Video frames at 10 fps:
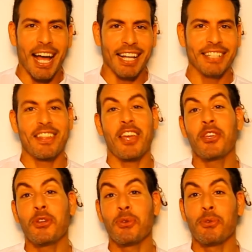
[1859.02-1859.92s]

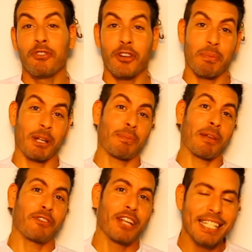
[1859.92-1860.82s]
Thank you very much, my
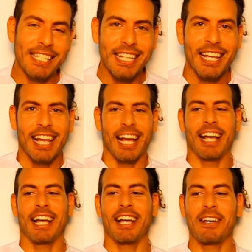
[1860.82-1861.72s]
friends.
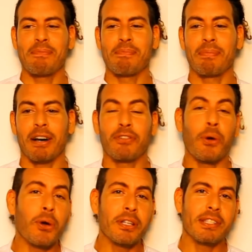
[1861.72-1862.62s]
Of
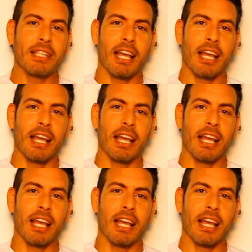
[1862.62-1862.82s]
course,